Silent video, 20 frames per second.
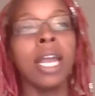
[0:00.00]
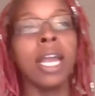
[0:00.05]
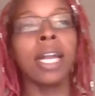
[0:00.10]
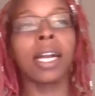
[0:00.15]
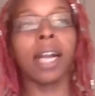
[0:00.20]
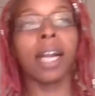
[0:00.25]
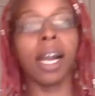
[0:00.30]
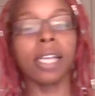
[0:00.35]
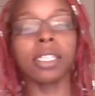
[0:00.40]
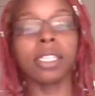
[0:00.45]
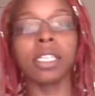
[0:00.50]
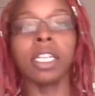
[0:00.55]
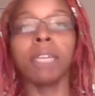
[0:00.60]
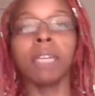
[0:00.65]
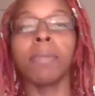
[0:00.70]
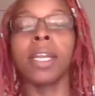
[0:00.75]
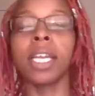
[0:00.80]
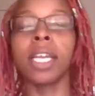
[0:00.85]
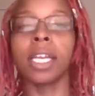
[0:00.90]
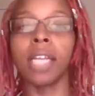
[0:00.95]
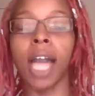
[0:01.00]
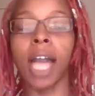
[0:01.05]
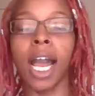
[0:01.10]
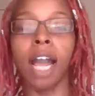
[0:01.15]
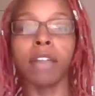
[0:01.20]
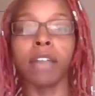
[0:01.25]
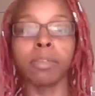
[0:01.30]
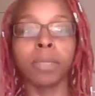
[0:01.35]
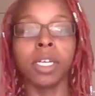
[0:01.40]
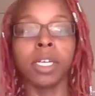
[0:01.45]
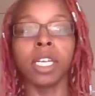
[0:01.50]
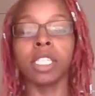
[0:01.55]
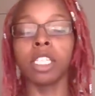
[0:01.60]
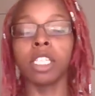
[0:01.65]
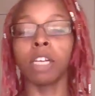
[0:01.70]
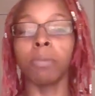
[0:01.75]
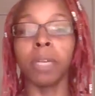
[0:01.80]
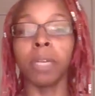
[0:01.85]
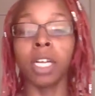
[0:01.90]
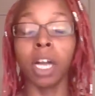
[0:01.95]
Constantly making lives because
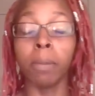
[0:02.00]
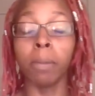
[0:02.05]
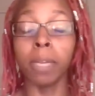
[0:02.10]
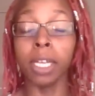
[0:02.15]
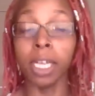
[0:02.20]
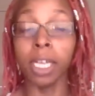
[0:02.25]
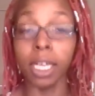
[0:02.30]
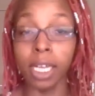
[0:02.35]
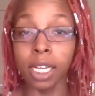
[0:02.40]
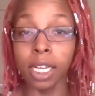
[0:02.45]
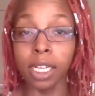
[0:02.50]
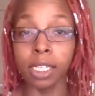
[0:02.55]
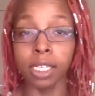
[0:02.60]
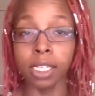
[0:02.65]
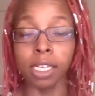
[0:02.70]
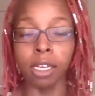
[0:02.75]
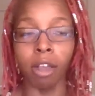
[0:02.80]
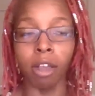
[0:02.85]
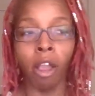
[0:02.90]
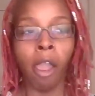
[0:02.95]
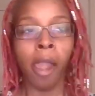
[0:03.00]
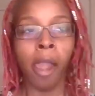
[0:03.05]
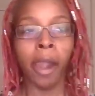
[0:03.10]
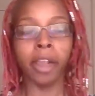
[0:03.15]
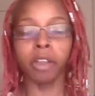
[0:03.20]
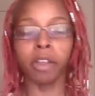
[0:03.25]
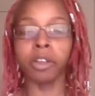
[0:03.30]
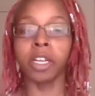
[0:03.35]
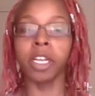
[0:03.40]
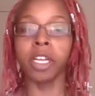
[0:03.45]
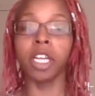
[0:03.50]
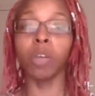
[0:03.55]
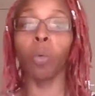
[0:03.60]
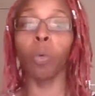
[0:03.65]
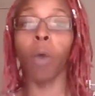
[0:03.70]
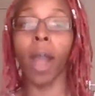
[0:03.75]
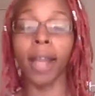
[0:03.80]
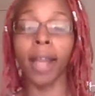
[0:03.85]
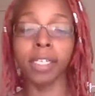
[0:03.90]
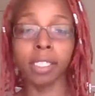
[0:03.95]
they're becoming easy and you're getting
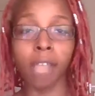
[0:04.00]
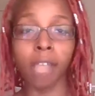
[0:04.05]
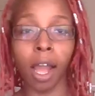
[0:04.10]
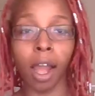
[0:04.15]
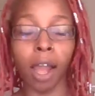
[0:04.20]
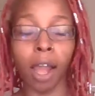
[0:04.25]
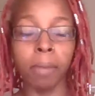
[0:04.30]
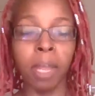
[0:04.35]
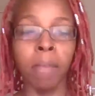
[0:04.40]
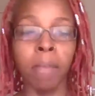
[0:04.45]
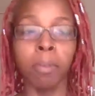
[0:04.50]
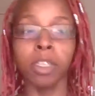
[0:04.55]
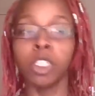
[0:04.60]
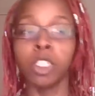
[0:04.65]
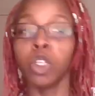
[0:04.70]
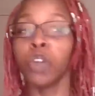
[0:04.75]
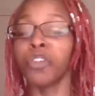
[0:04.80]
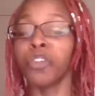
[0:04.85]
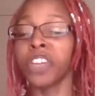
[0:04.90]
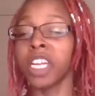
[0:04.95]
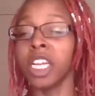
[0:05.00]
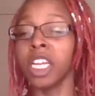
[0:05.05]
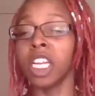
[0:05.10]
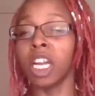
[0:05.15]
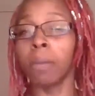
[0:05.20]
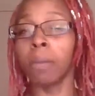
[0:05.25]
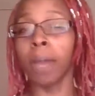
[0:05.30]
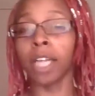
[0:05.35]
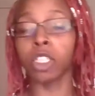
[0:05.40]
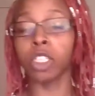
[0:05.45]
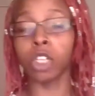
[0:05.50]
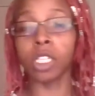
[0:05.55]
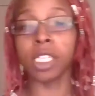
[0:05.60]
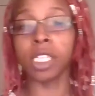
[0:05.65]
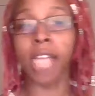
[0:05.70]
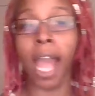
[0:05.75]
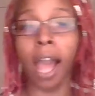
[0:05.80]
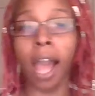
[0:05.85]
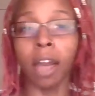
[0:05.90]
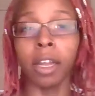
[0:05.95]
watch time, but you're forgetting about your
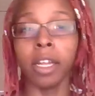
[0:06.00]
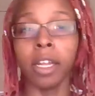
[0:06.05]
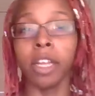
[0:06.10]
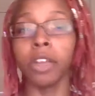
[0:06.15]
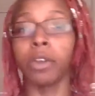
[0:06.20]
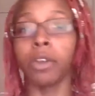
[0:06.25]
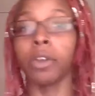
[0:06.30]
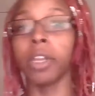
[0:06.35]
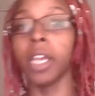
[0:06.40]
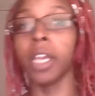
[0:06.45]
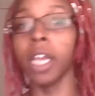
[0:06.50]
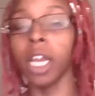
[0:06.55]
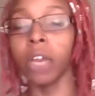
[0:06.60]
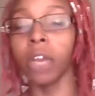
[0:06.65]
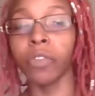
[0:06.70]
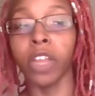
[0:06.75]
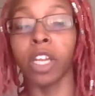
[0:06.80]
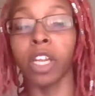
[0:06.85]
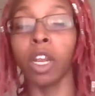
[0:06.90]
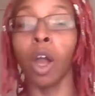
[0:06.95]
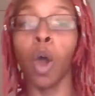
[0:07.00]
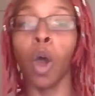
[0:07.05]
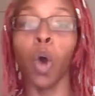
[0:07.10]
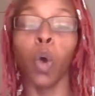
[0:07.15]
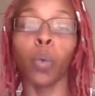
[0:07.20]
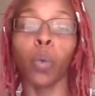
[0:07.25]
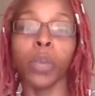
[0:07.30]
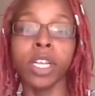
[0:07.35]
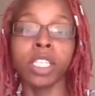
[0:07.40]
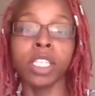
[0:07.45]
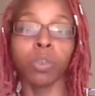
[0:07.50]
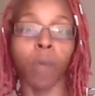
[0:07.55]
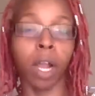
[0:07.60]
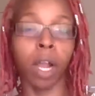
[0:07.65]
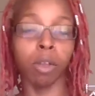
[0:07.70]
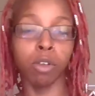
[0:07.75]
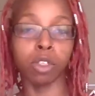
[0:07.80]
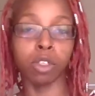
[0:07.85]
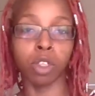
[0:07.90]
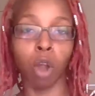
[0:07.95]
talent and your gift and the whole reason why
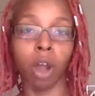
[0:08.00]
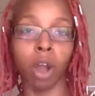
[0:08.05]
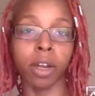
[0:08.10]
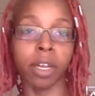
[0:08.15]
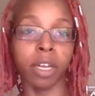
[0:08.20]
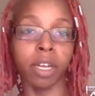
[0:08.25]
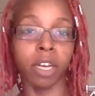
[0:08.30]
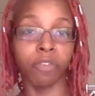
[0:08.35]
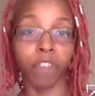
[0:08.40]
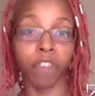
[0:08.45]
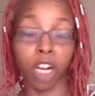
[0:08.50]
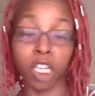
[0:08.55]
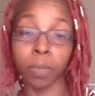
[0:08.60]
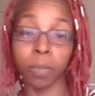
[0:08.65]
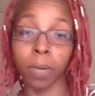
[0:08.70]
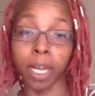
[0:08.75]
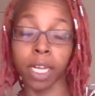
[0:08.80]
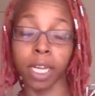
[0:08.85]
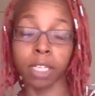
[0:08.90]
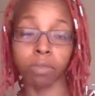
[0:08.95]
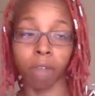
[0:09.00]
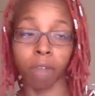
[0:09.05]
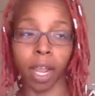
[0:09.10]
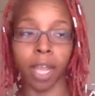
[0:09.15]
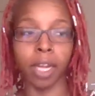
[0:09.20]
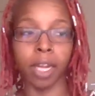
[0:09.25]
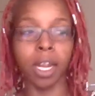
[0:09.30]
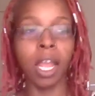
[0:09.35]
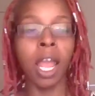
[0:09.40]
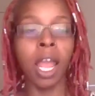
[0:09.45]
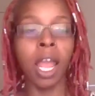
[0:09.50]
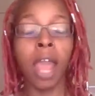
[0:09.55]
you started in the first place, right?